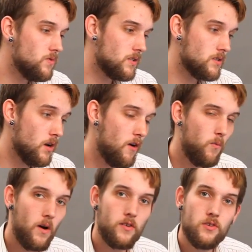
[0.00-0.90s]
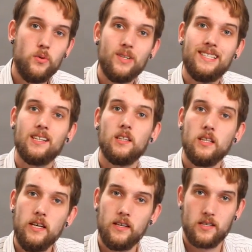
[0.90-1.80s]
the software to
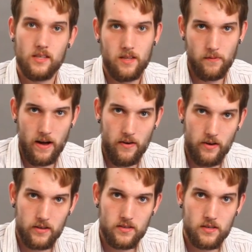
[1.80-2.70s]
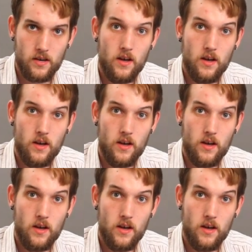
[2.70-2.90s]
delete the virus,